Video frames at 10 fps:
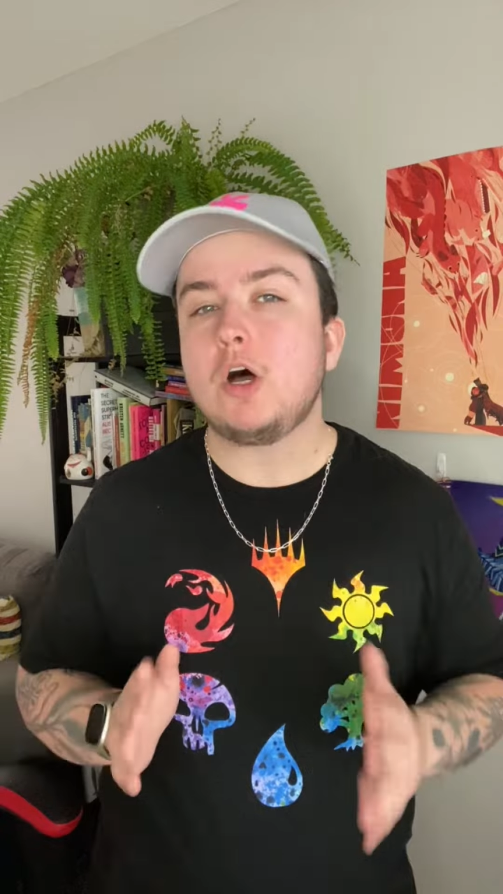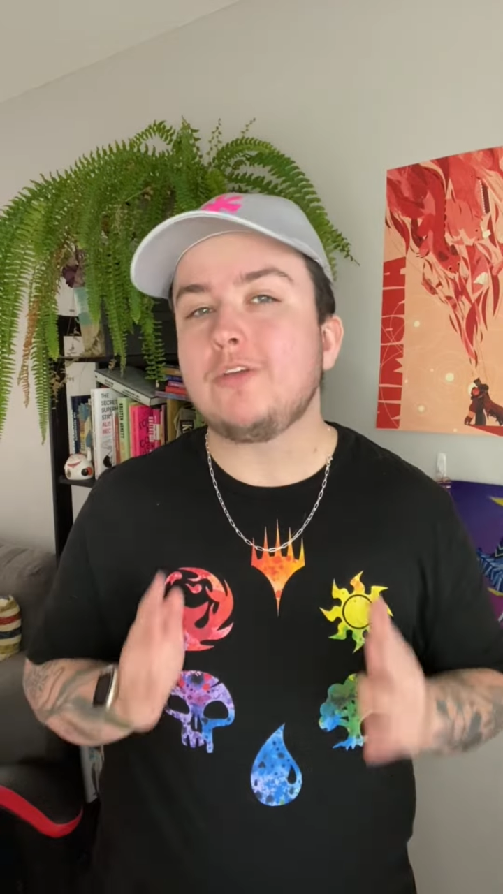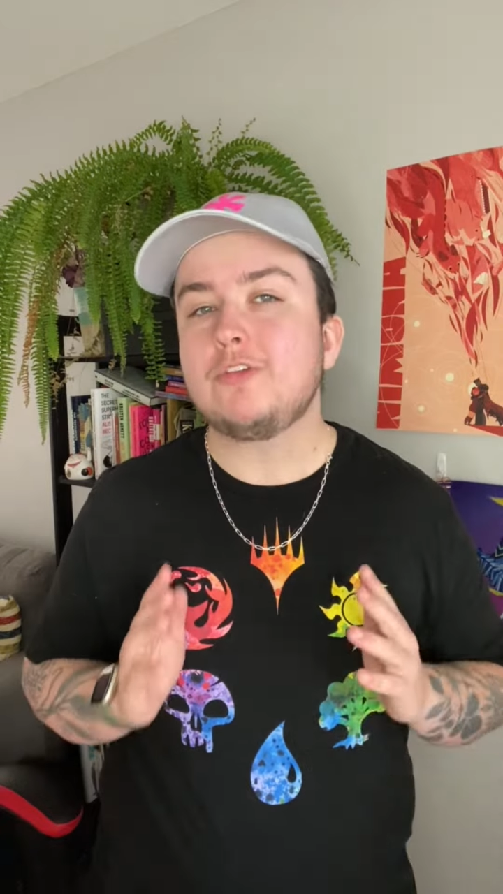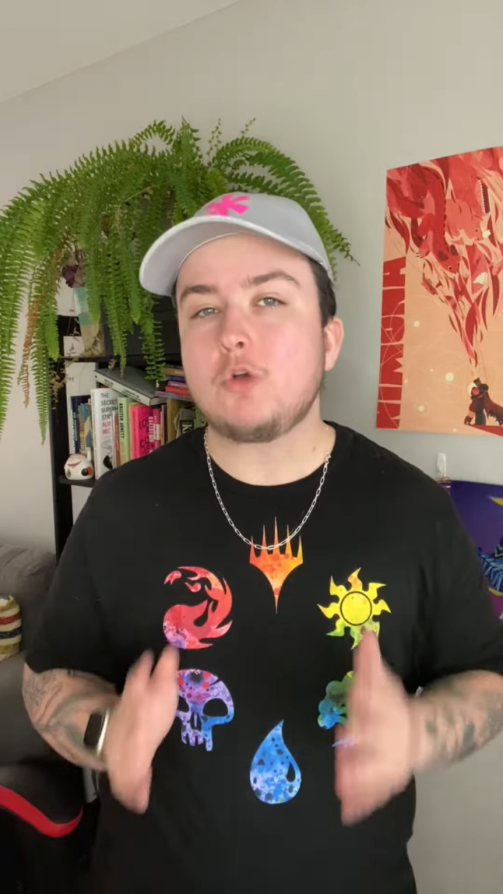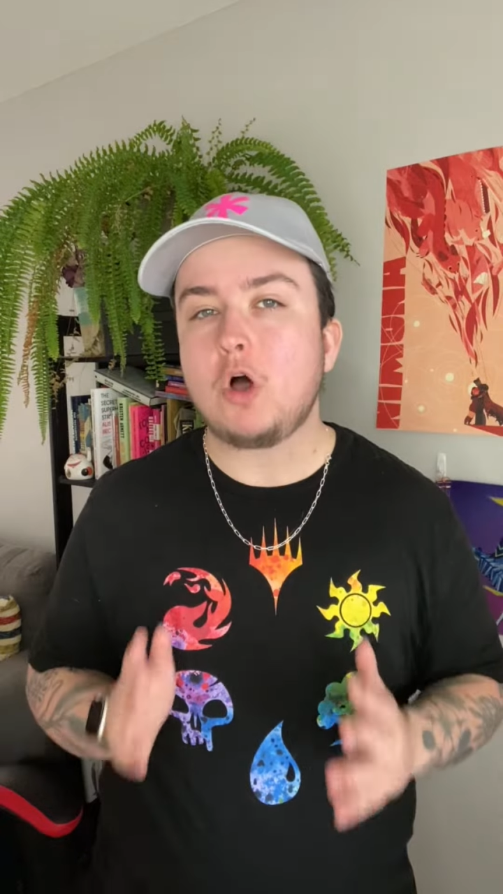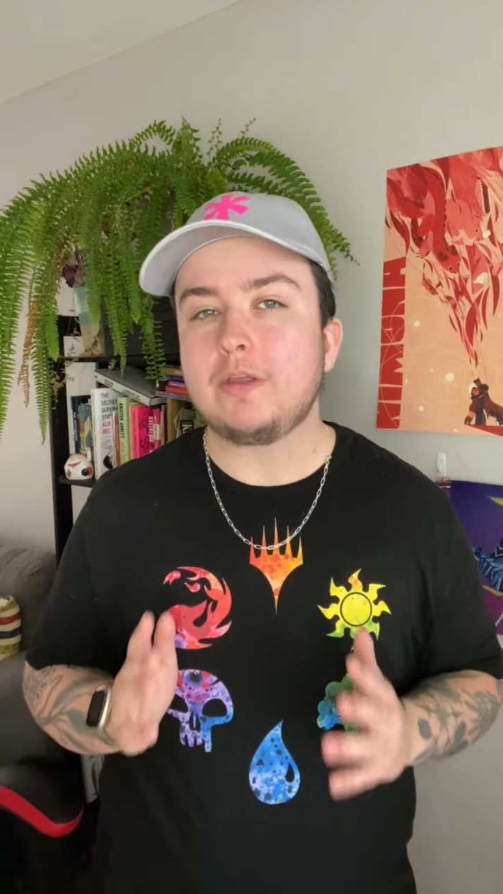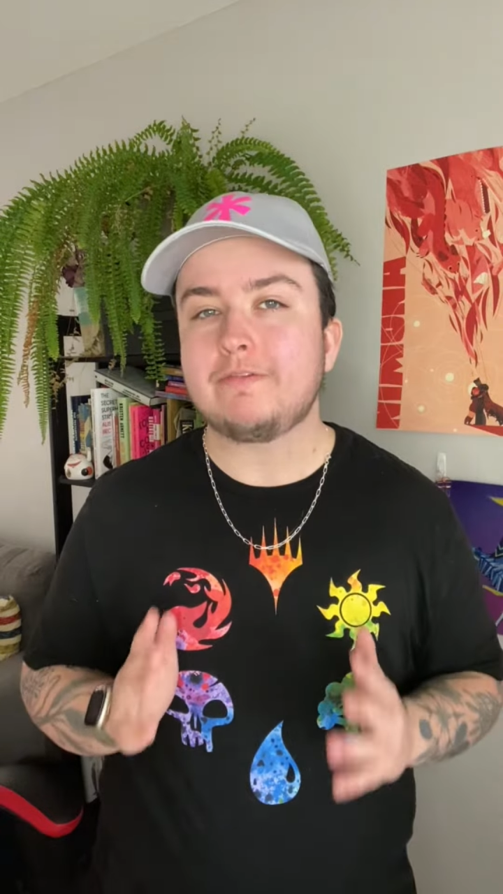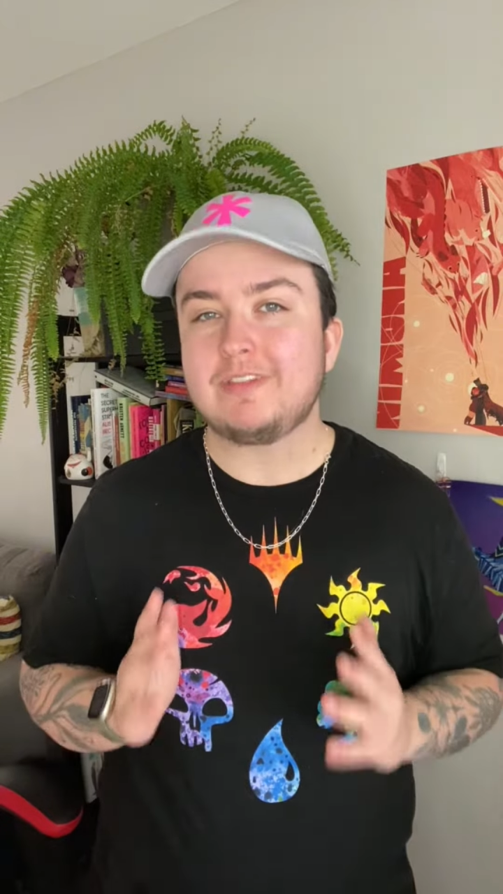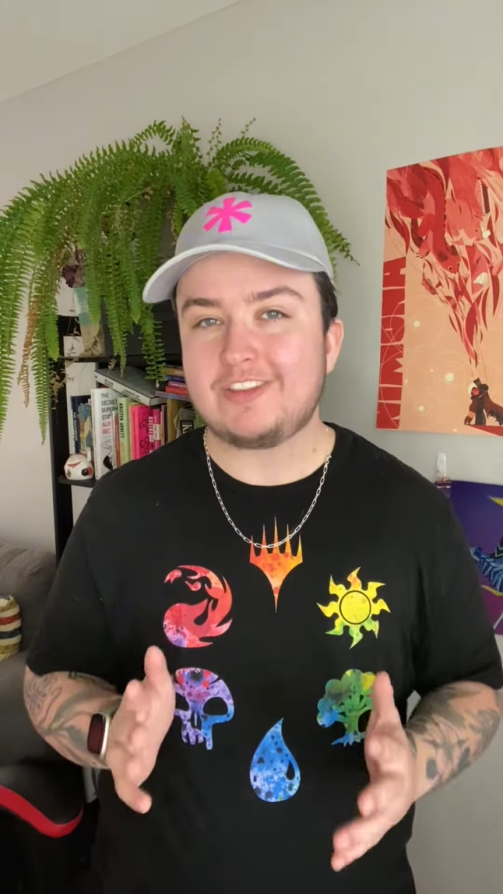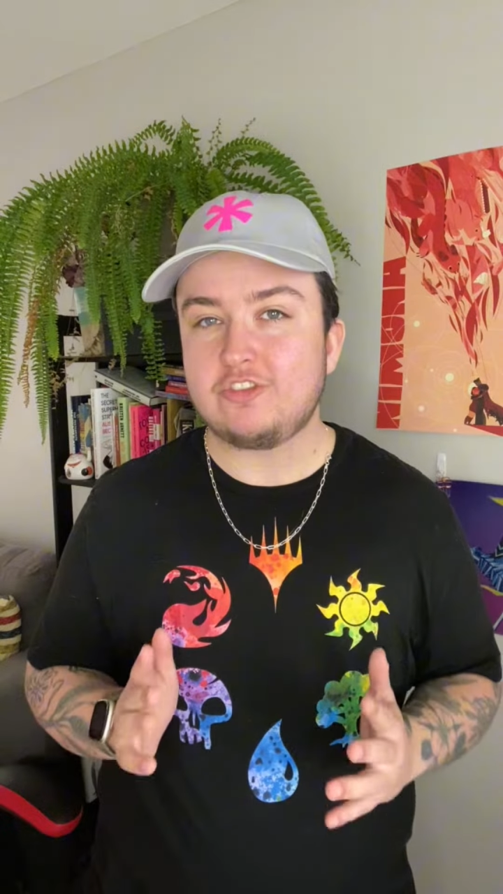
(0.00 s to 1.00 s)
also
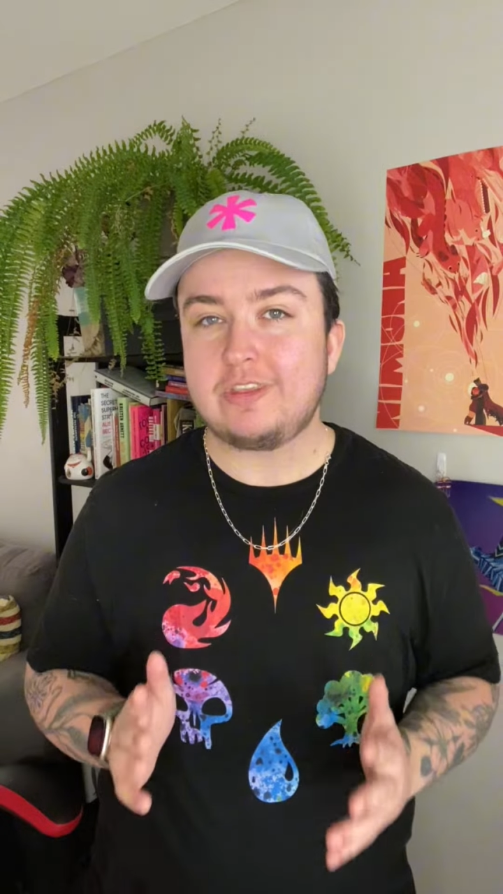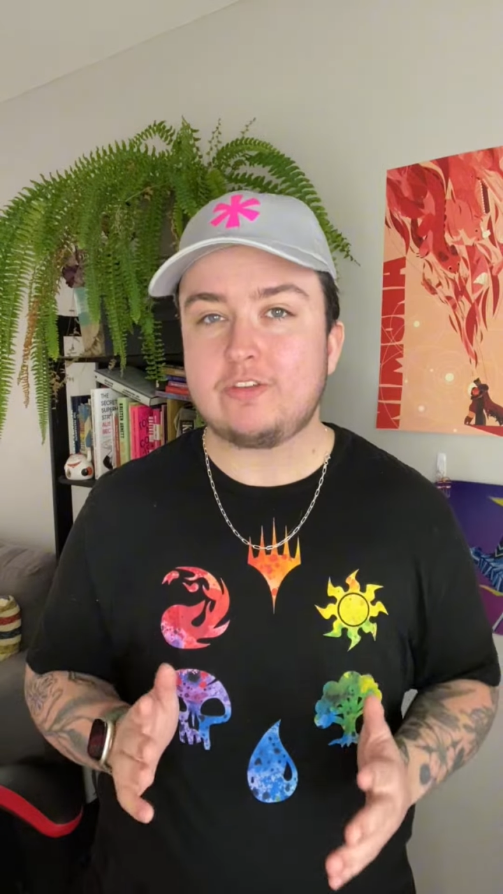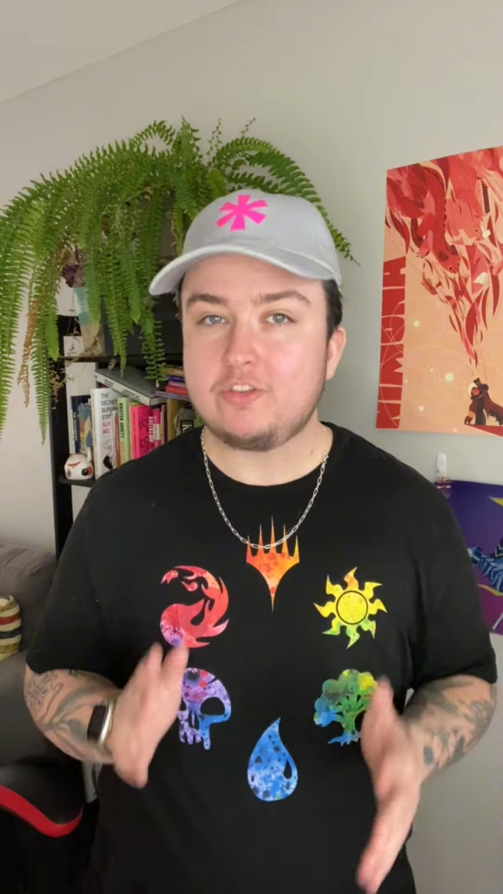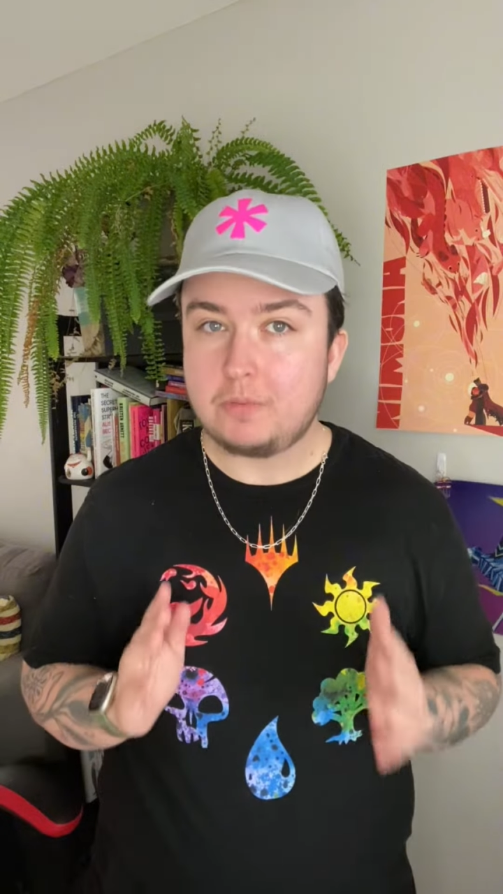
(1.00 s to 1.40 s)
calling for legislators